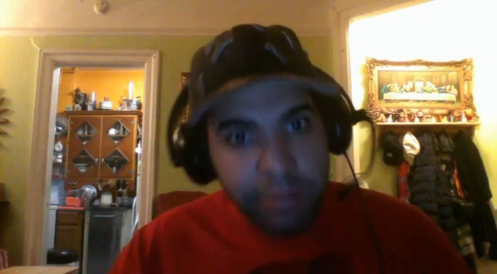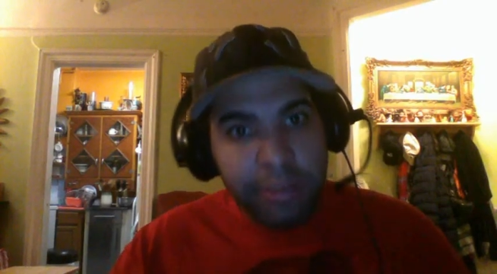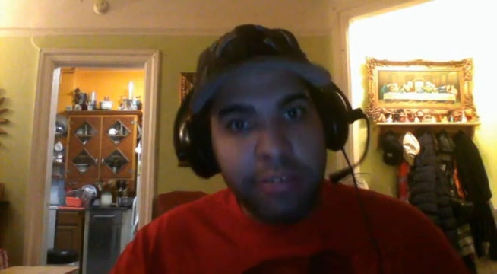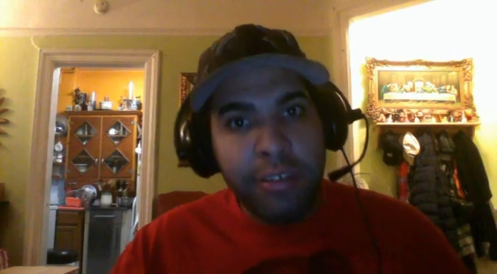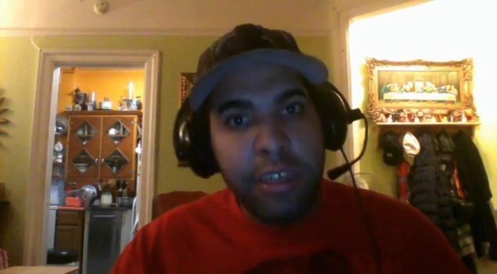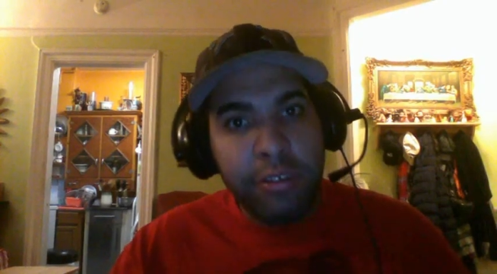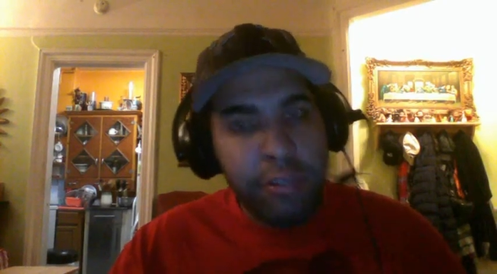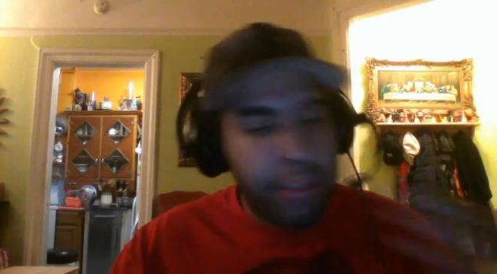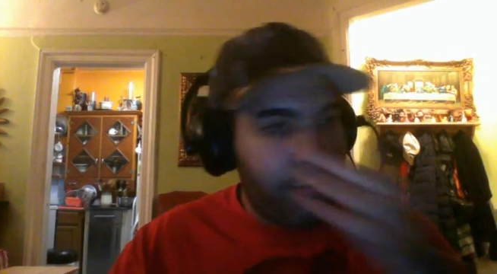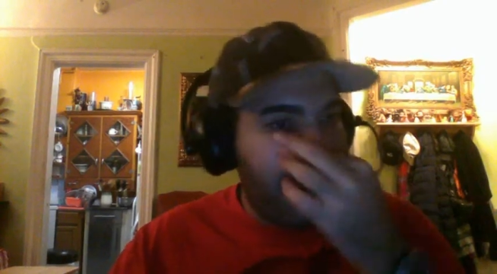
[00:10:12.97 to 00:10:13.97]
this
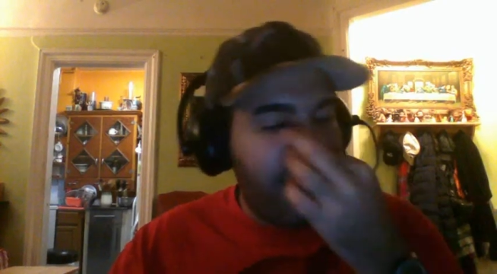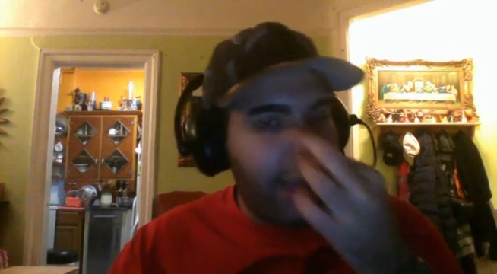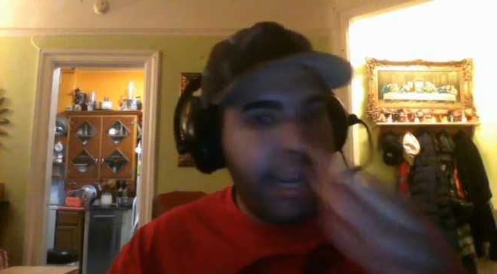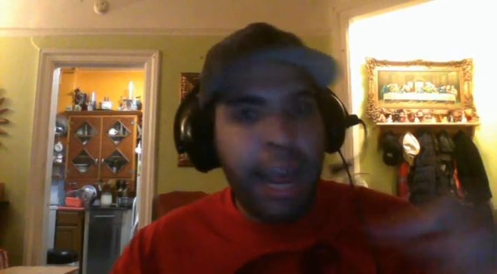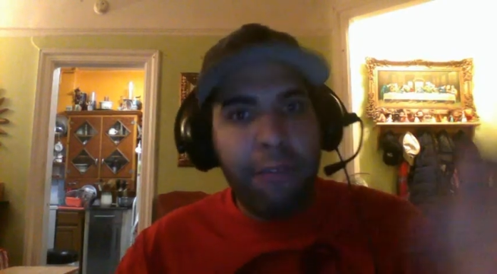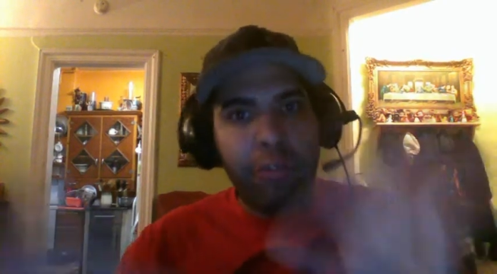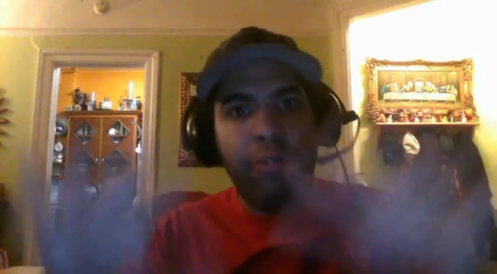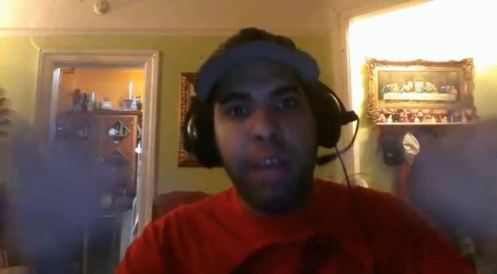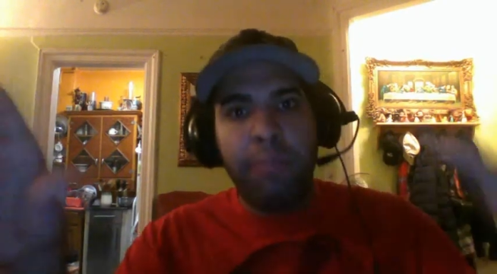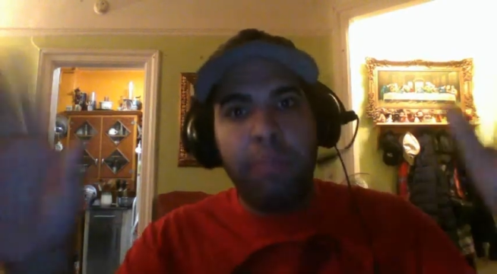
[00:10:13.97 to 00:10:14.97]
instant, right after
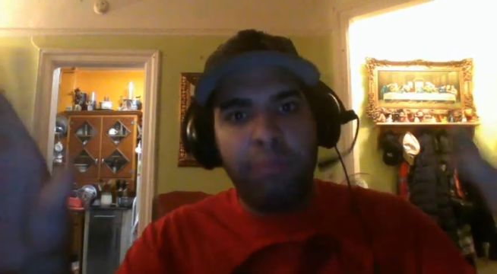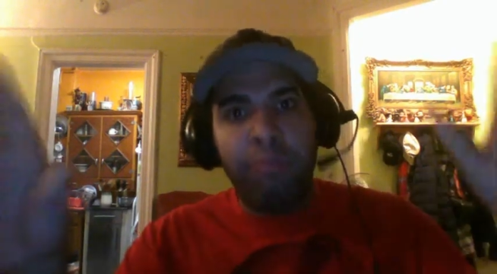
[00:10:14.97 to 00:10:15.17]
I'm